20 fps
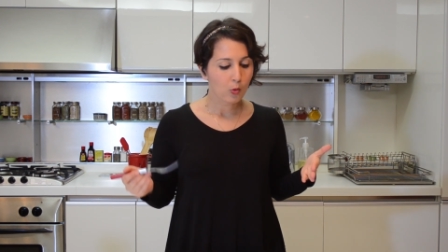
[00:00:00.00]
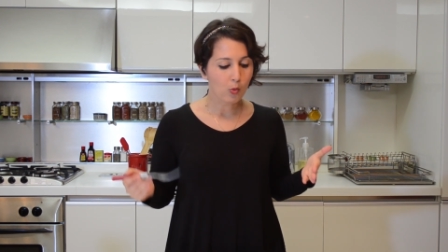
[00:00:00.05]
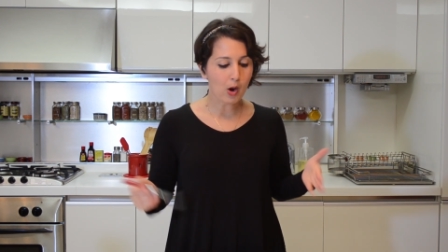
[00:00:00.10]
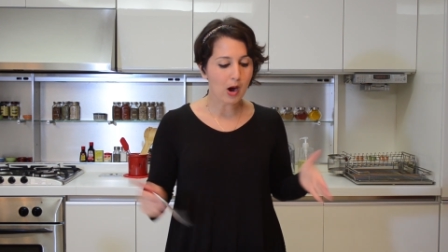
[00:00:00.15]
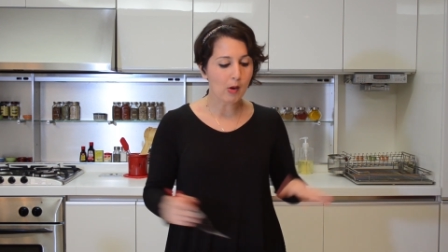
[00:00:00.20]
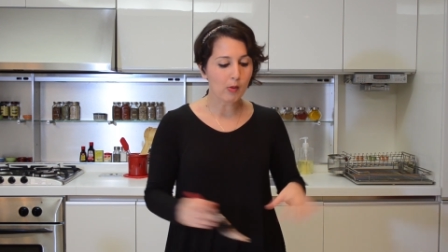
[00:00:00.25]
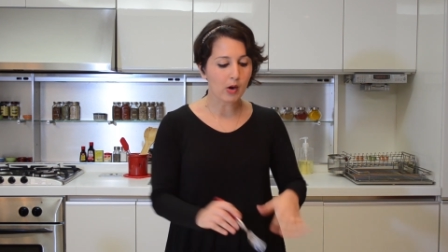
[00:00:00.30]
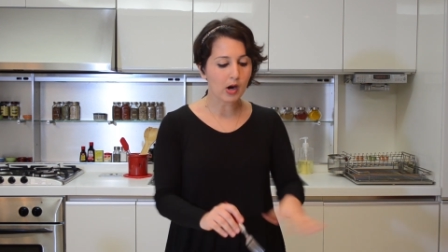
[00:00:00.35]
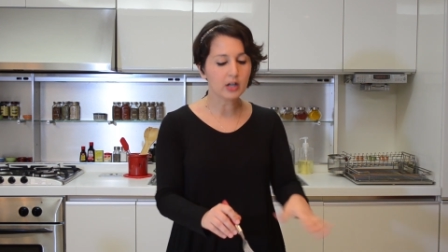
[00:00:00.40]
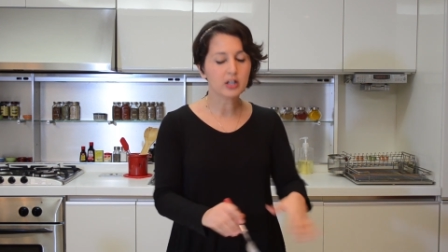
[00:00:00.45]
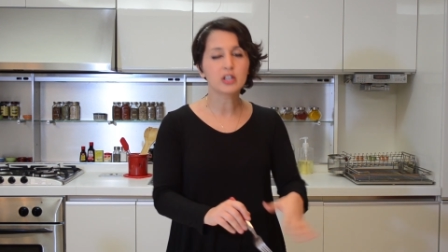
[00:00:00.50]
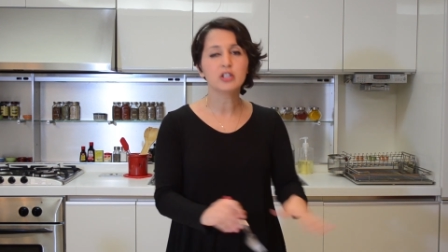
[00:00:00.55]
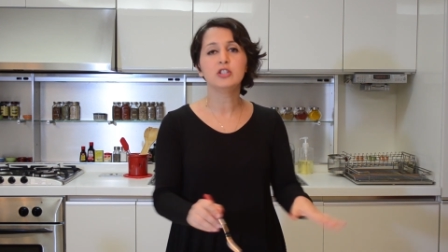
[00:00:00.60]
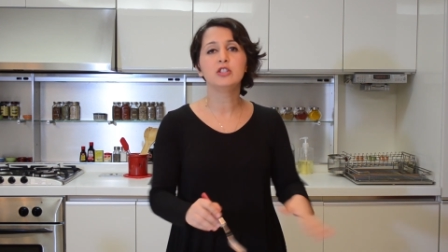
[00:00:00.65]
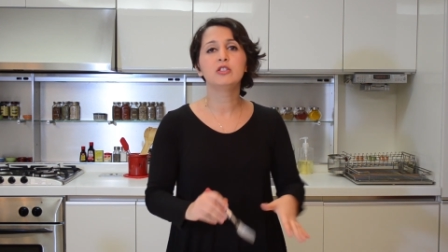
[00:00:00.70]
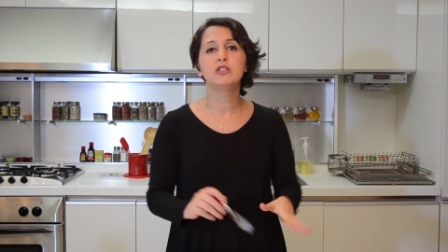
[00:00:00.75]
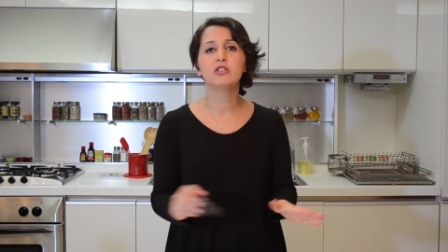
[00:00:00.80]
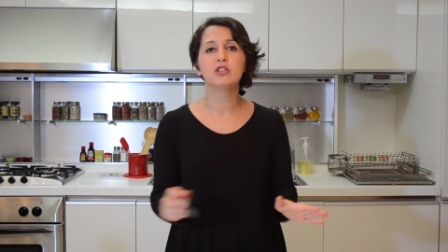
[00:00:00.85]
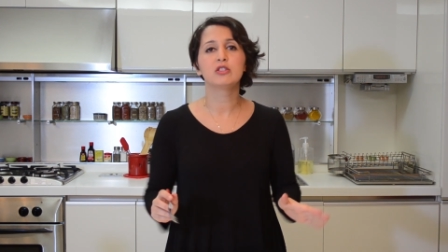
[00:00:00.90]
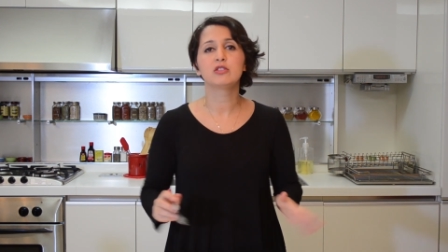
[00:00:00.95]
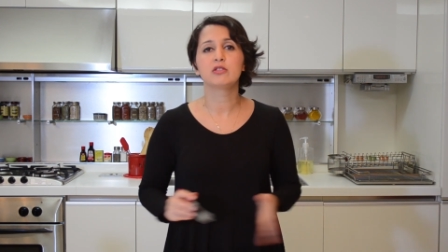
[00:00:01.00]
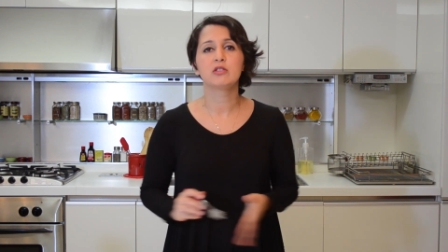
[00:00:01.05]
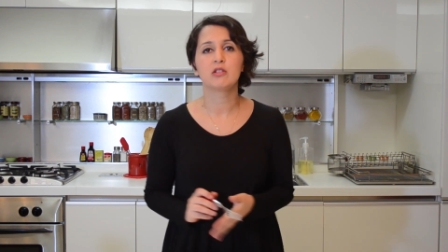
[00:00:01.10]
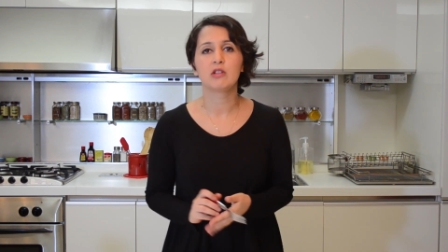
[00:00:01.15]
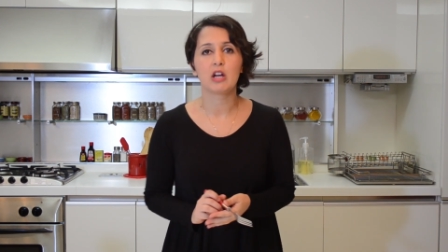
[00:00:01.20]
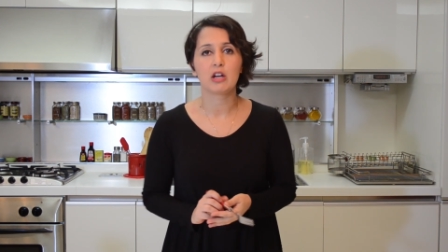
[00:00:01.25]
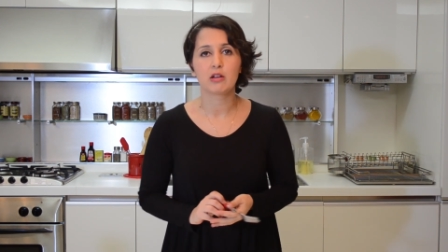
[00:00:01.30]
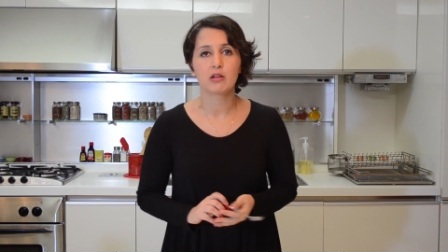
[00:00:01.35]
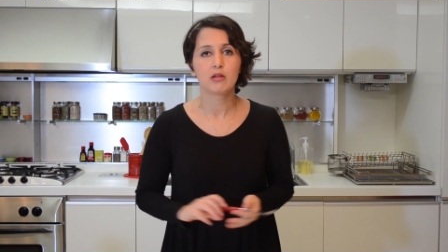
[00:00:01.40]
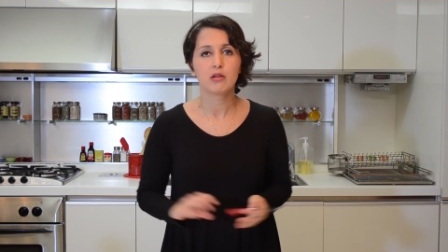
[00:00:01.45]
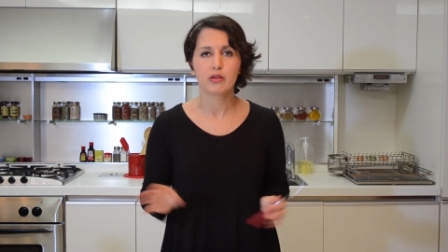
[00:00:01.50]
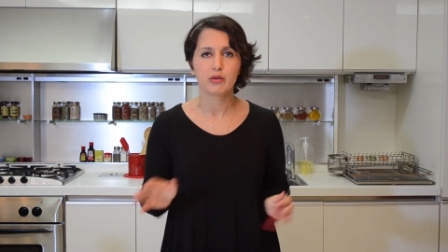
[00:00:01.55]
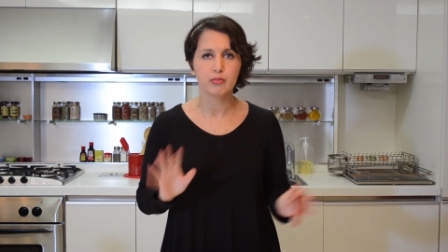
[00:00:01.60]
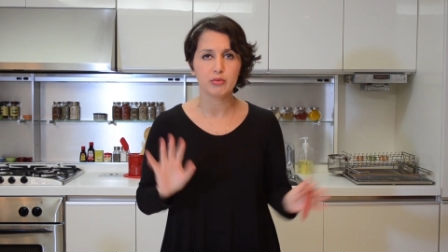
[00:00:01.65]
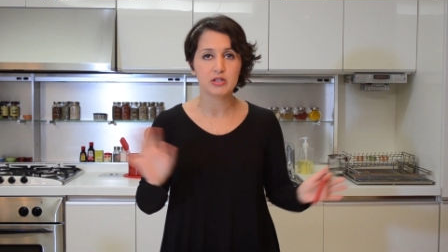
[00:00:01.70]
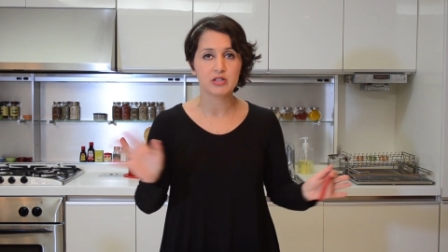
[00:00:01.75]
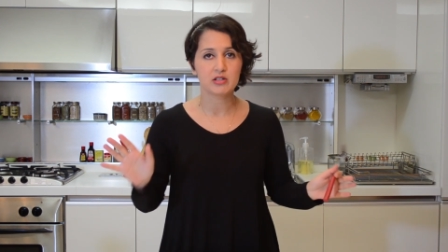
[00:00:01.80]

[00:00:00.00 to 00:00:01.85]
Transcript: Wow, I can eat this in like 3